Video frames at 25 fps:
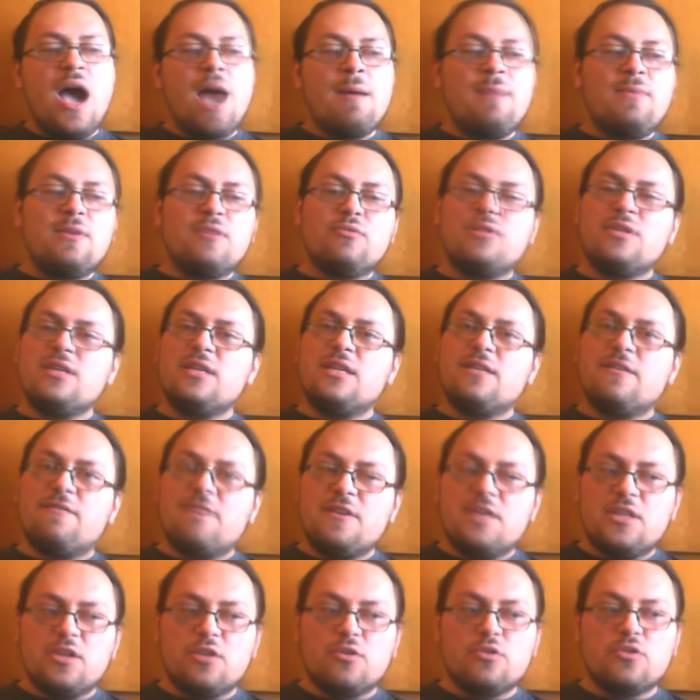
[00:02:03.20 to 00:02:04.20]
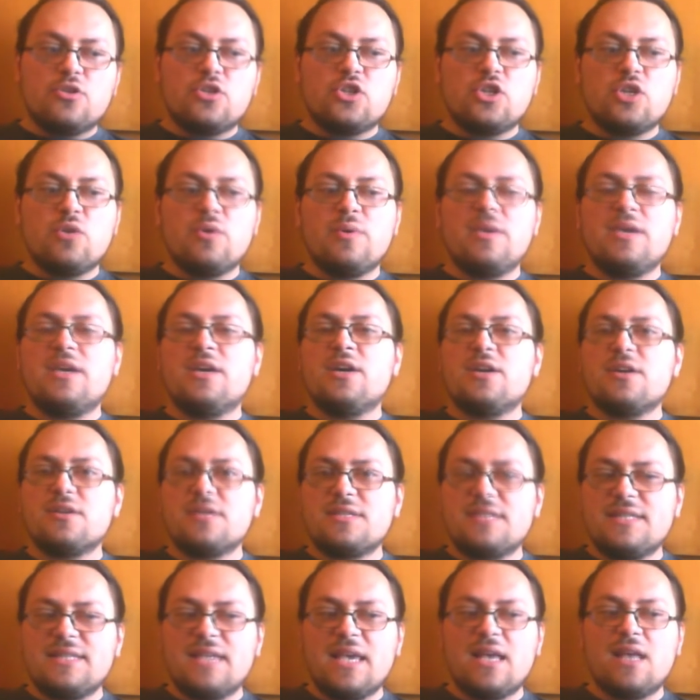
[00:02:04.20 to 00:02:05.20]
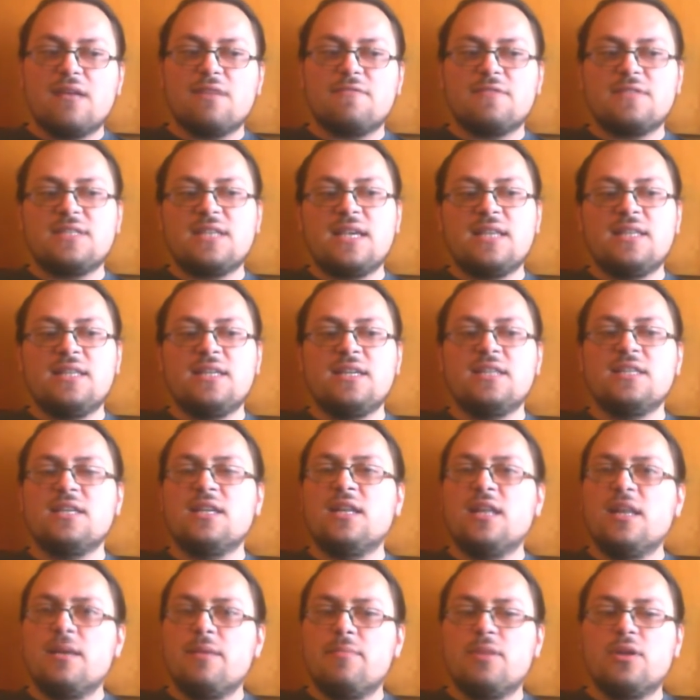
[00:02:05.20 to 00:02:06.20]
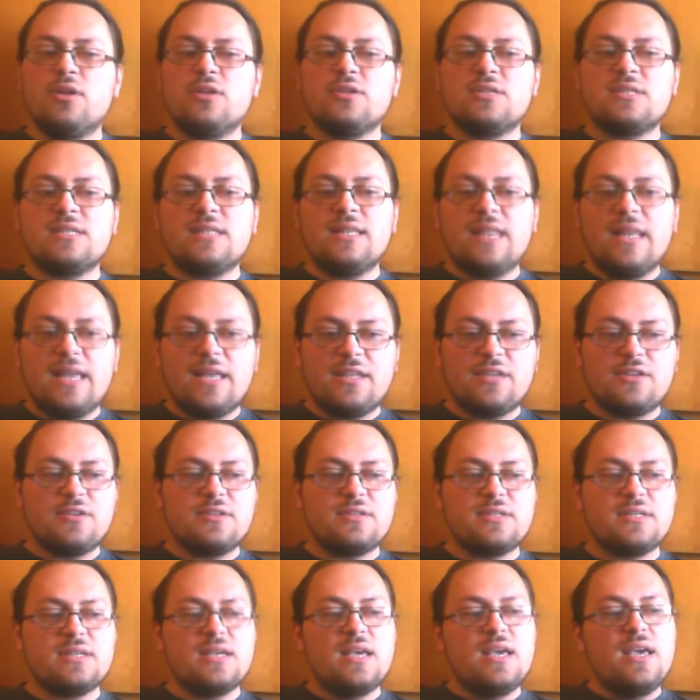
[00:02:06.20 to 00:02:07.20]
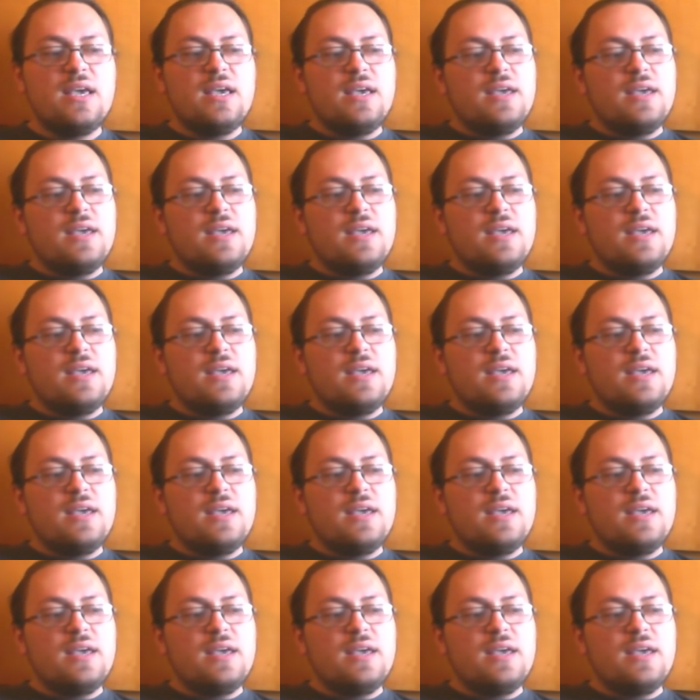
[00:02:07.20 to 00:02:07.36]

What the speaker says: uploaded a video showing herself sending the libelous letters.